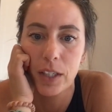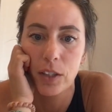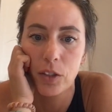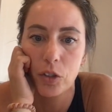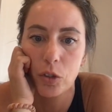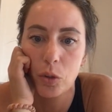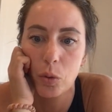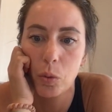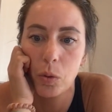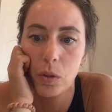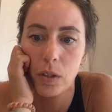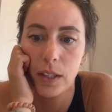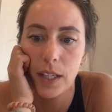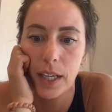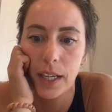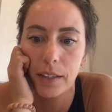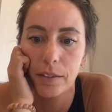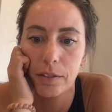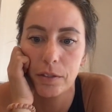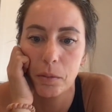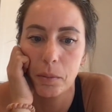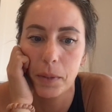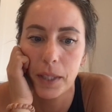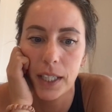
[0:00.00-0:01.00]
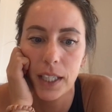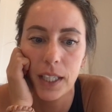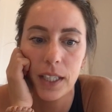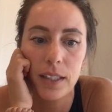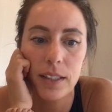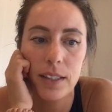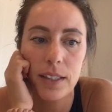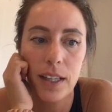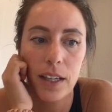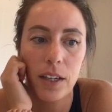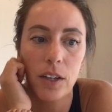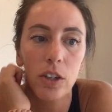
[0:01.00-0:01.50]
school life for my
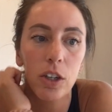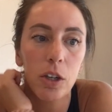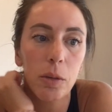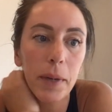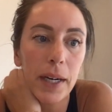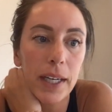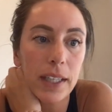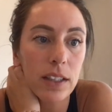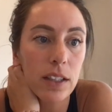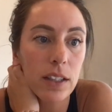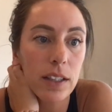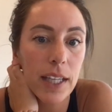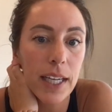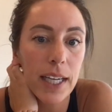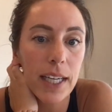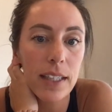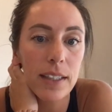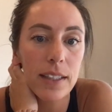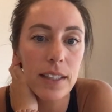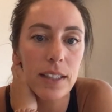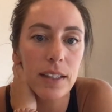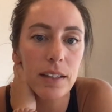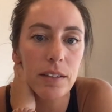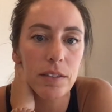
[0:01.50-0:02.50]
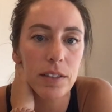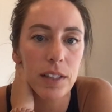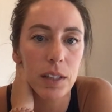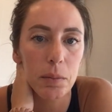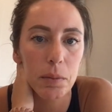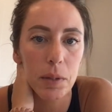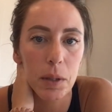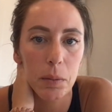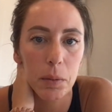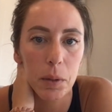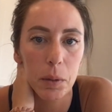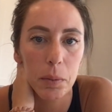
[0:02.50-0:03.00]
kids, they don't go back till the 18th of
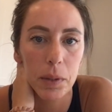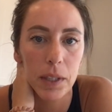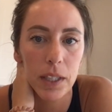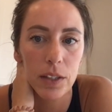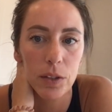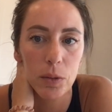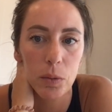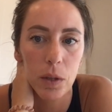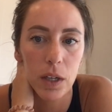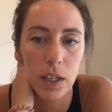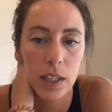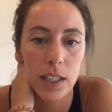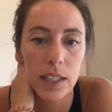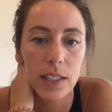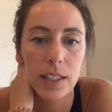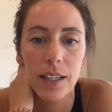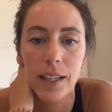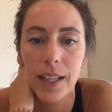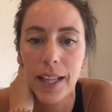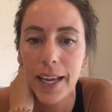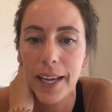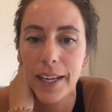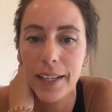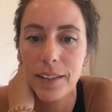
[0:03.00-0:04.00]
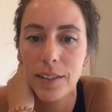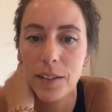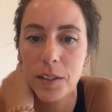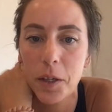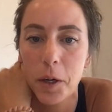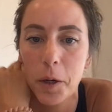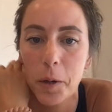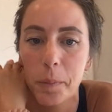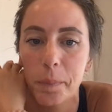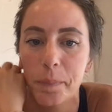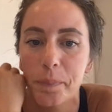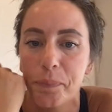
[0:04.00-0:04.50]
September because we're on a delay.
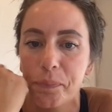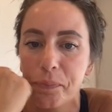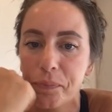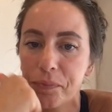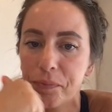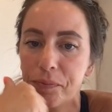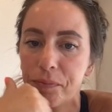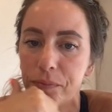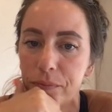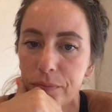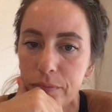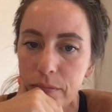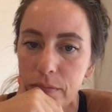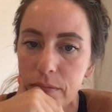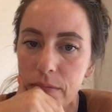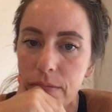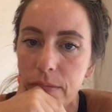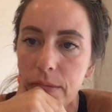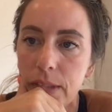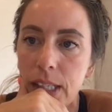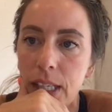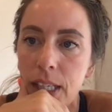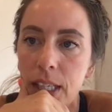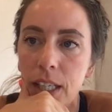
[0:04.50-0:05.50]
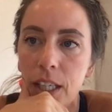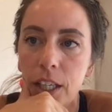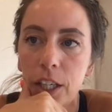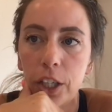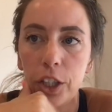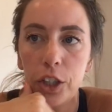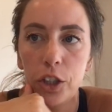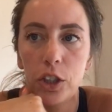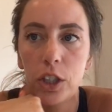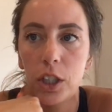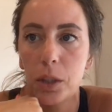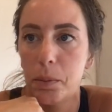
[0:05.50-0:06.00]
So
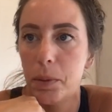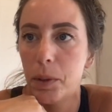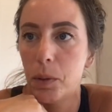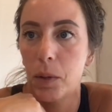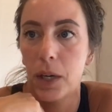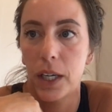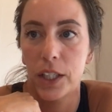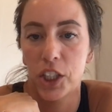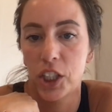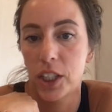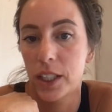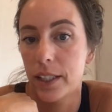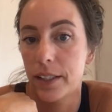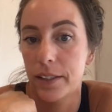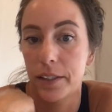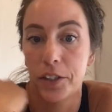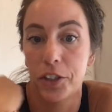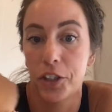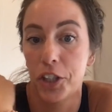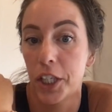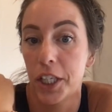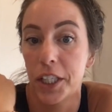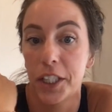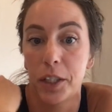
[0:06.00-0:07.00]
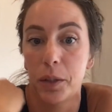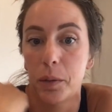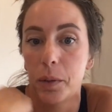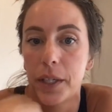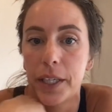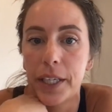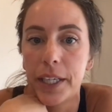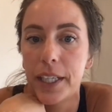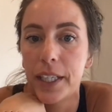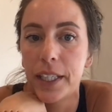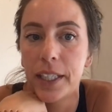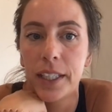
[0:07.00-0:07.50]
you could be watching this in
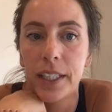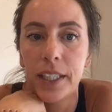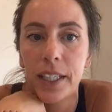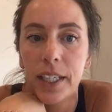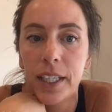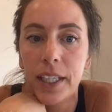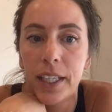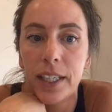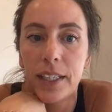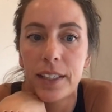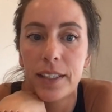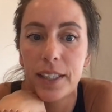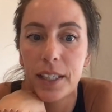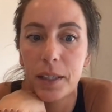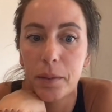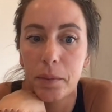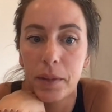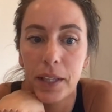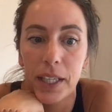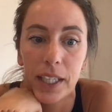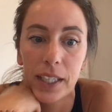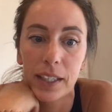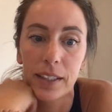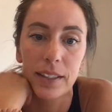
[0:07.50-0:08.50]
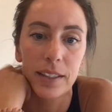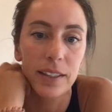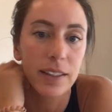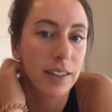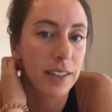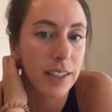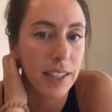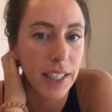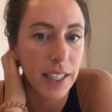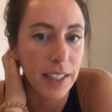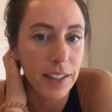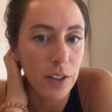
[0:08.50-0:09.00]
January. Same thing,
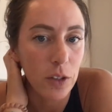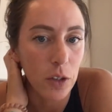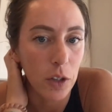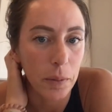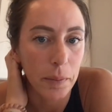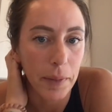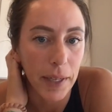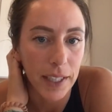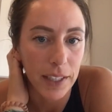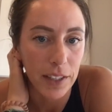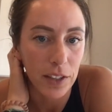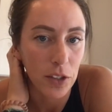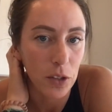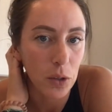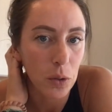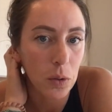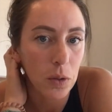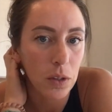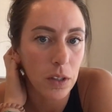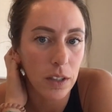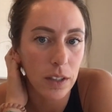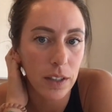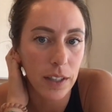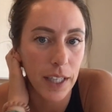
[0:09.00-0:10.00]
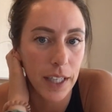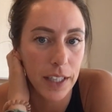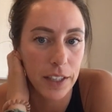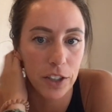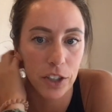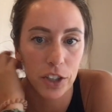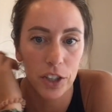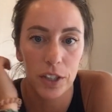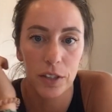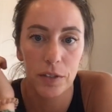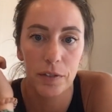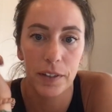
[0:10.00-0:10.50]
kids going back to school, and
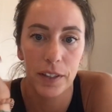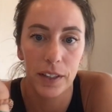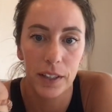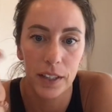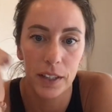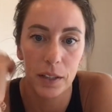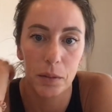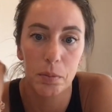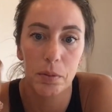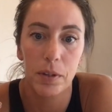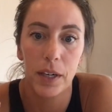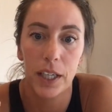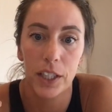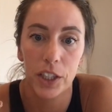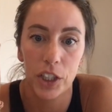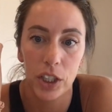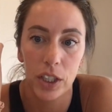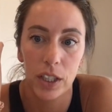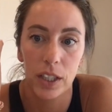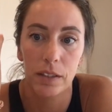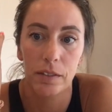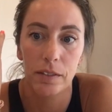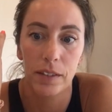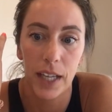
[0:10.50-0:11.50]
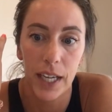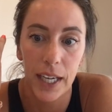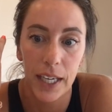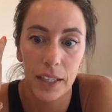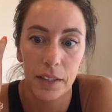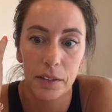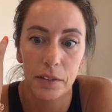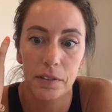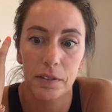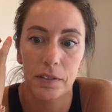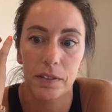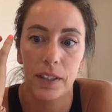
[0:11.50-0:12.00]
you're just feeling the pressure of
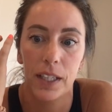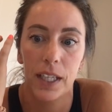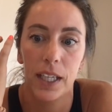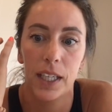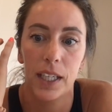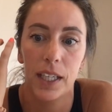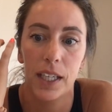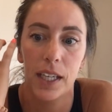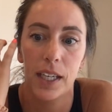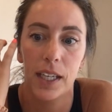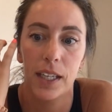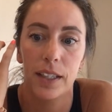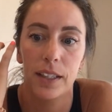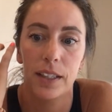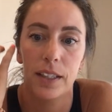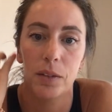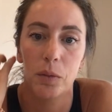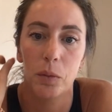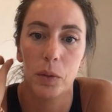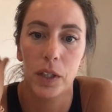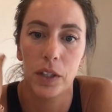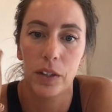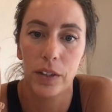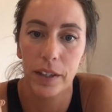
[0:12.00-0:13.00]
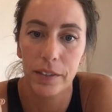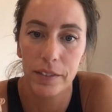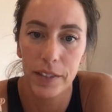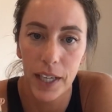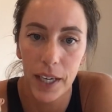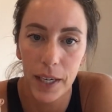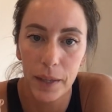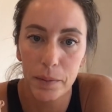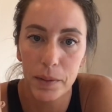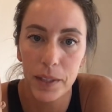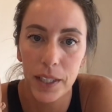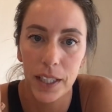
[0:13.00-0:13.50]
life, and we don't have
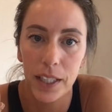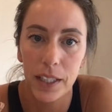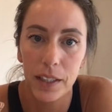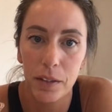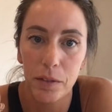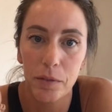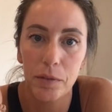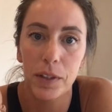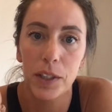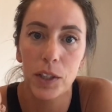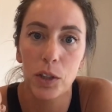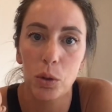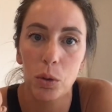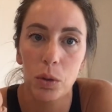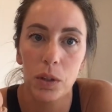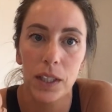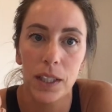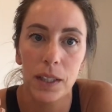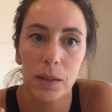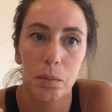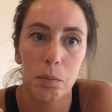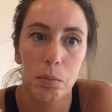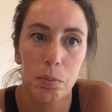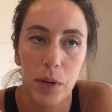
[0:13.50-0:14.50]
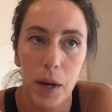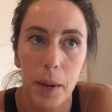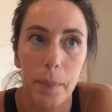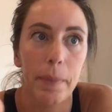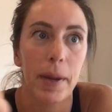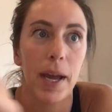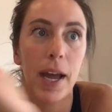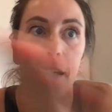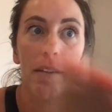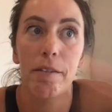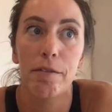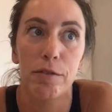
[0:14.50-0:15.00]
time to individually prep
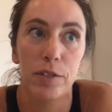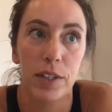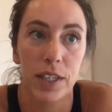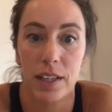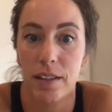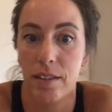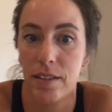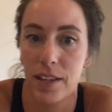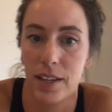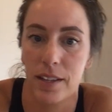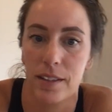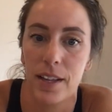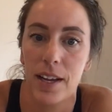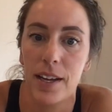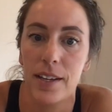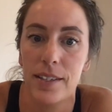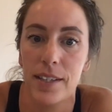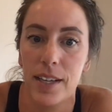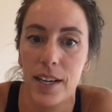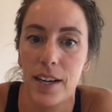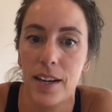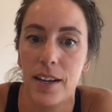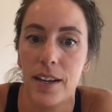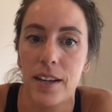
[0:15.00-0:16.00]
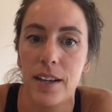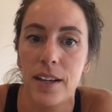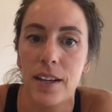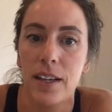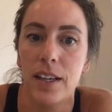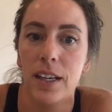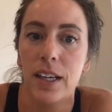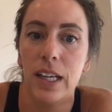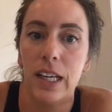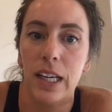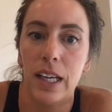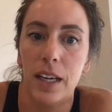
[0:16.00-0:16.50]
everything that day.
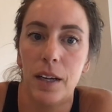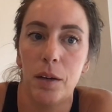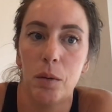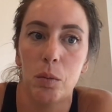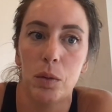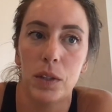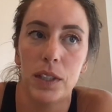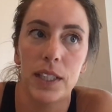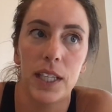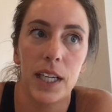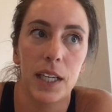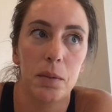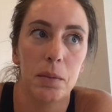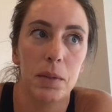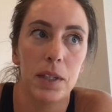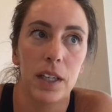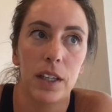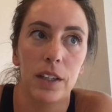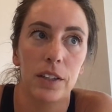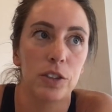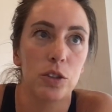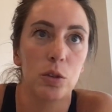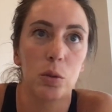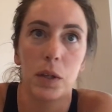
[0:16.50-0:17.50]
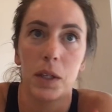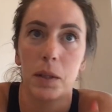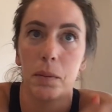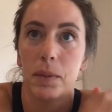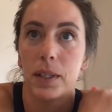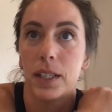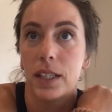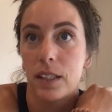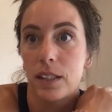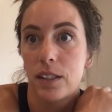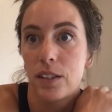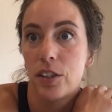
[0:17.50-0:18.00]
It would take me another 20
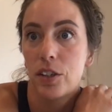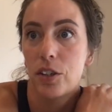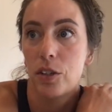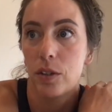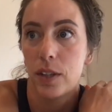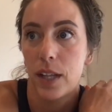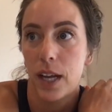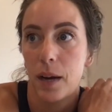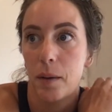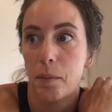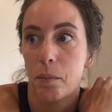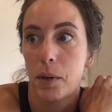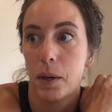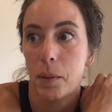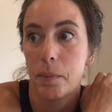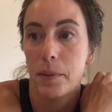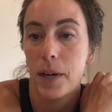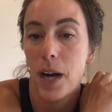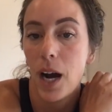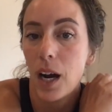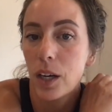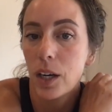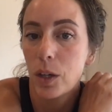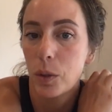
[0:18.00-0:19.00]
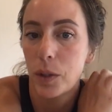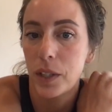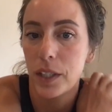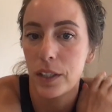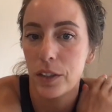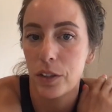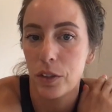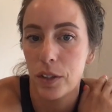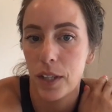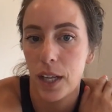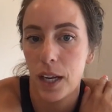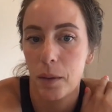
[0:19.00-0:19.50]
minutes to do that, but I'm not going
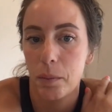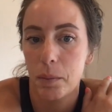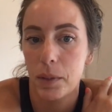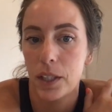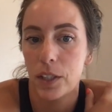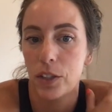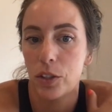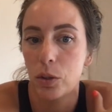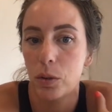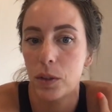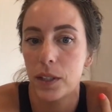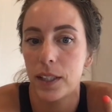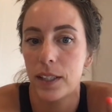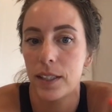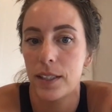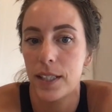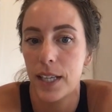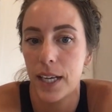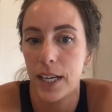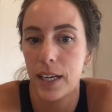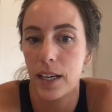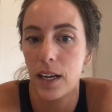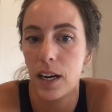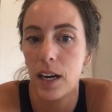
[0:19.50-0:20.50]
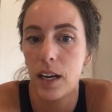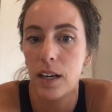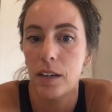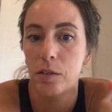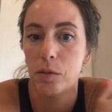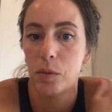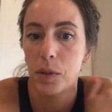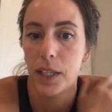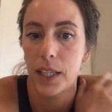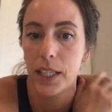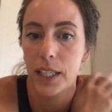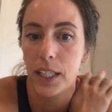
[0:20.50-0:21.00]
to do that. I'm going to do it the day
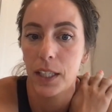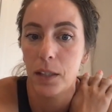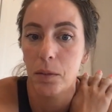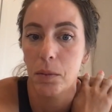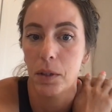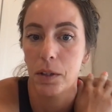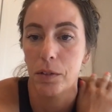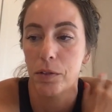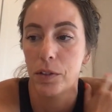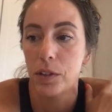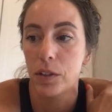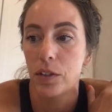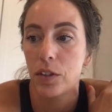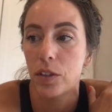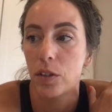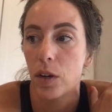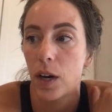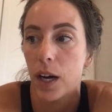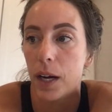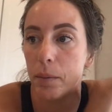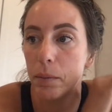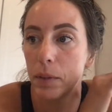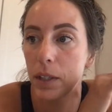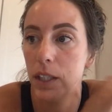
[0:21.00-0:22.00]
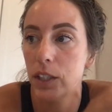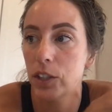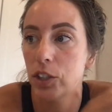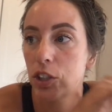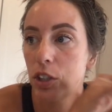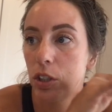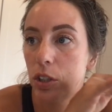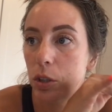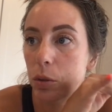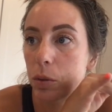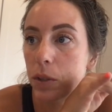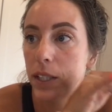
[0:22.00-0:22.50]
of when I eat my food. So I'm going to
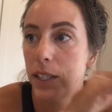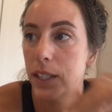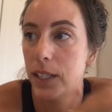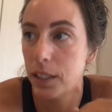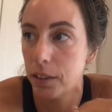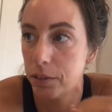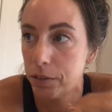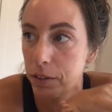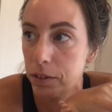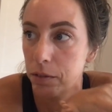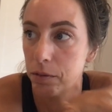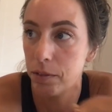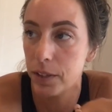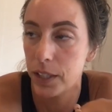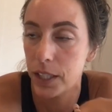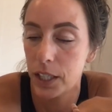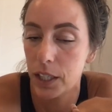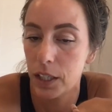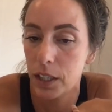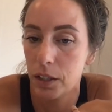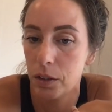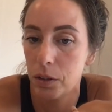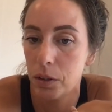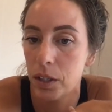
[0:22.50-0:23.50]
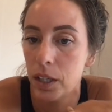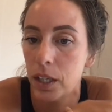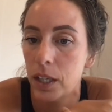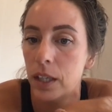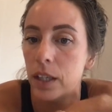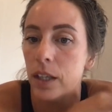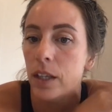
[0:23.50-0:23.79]
show you a different video